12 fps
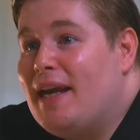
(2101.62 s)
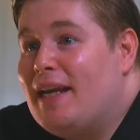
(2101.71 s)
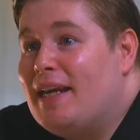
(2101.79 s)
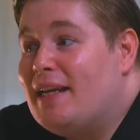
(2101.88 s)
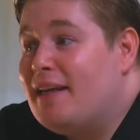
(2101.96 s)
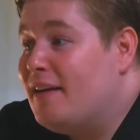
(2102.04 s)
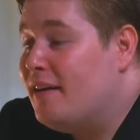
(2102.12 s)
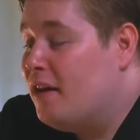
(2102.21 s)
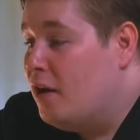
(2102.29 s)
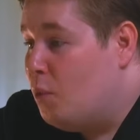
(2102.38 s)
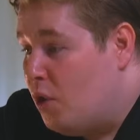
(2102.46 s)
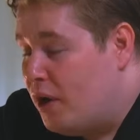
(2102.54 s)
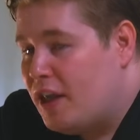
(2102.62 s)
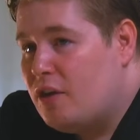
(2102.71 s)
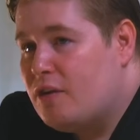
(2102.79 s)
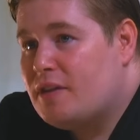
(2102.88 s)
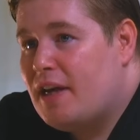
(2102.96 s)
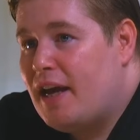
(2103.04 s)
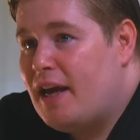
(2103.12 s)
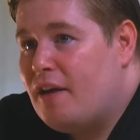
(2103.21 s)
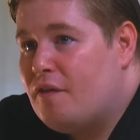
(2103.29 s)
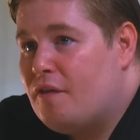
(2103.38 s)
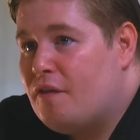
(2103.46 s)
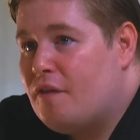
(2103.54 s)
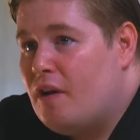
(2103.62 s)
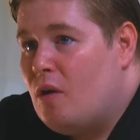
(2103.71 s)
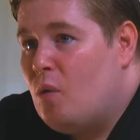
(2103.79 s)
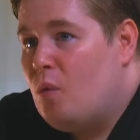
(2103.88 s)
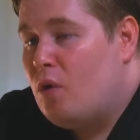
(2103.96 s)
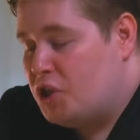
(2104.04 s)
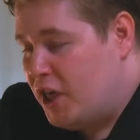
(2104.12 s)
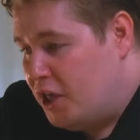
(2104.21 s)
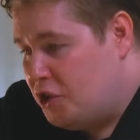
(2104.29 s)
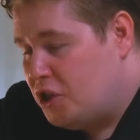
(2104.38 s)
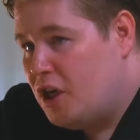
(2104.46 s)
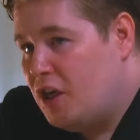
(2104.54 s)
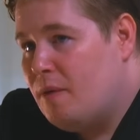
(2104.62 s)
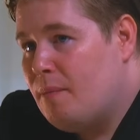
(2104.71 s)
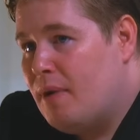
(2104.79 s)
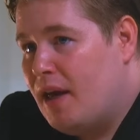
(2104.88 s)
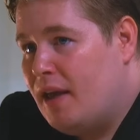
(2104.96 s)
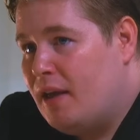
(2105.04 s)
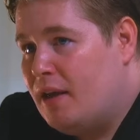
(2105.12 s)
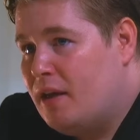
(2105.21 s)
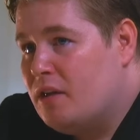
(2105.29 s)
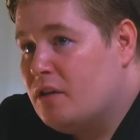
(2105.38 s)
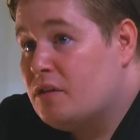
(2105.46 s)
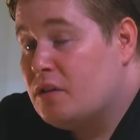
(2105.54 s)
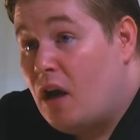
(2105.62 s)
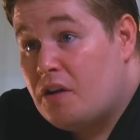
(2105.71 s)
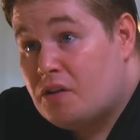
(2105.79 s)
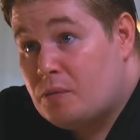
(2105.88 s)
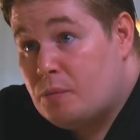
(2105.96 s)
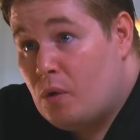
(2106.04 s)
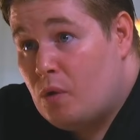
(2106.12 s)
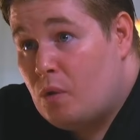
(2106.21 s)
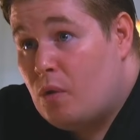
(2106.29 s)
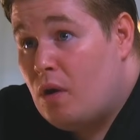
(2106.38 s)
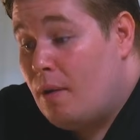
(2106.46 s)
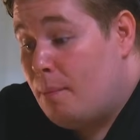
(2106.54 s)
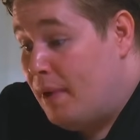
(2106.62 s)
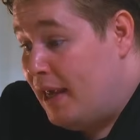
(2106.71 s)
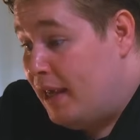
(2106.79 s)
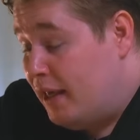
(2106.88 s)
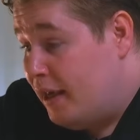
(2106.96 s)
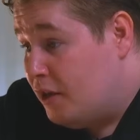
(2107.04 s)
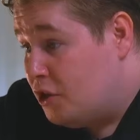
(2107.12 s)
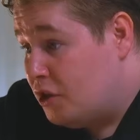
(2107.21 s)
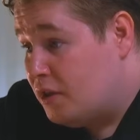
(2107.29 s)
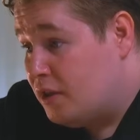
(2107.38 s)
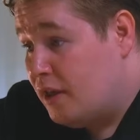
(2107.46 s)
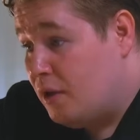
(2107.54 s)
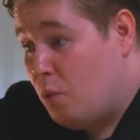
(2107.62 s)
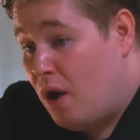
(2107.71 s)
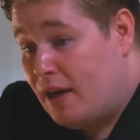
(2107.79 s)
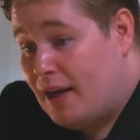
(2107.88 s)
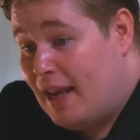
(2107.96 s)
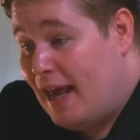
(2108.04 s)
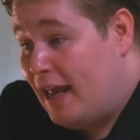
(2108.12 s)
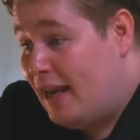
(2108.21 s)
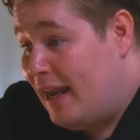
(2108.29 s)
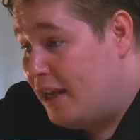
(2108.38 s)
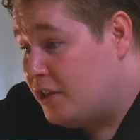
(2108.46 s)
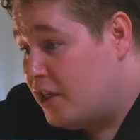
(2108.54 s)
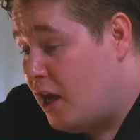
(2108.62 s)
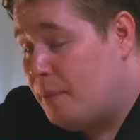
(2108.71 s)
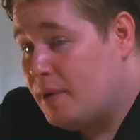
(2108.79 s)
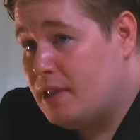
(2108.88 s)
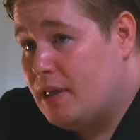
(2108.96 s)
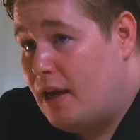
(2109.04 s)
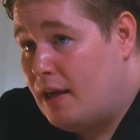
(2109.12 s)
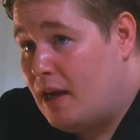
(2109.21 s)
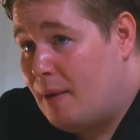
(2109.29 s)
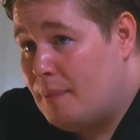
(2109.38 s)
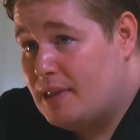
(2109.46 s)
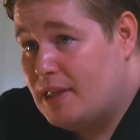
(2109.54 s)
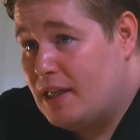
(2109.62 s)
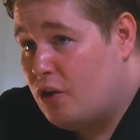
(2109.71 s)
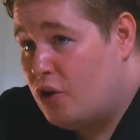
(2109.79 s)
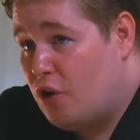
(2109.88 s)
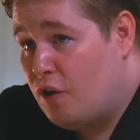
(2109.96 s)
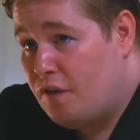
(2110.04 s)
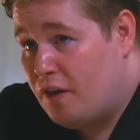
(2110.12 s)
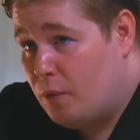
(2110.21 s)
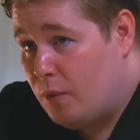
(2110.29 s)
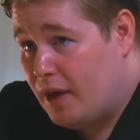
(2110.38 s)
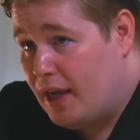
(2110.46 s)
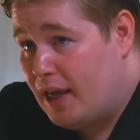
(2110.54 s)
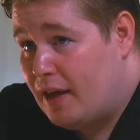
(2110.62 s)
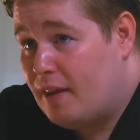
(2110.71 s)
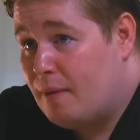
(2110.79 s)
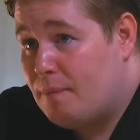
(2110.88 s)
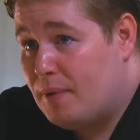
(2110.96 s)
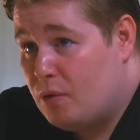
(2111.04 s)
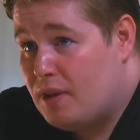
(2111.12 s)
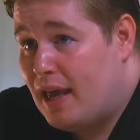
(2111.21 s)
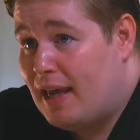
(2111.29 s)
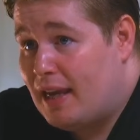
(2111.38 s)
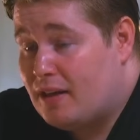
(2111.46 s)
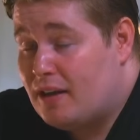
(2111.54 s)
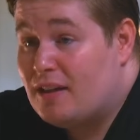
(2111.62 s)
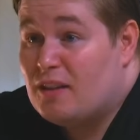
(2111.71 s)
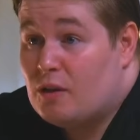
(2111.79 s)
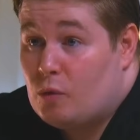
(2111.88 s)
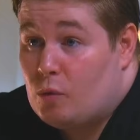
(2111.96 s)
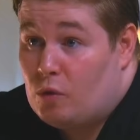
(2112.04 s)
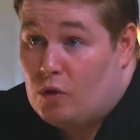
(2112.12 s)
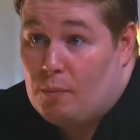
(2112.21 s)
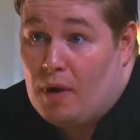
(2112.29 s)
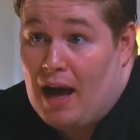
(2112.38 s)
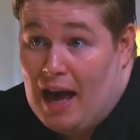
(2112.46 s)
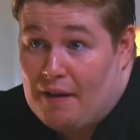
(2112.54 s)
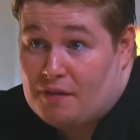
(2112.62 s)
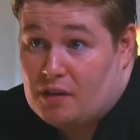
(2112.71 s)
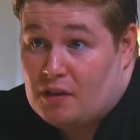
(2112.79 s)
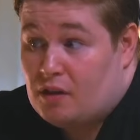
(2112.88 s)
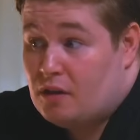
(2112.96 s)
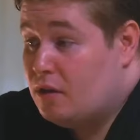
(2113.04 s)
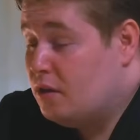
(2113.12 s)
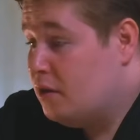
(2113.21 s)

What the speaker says: meaning what can you save? What changes can you make? Start small, make it just one less cup of tea or coffee a week, then build that in until you might have to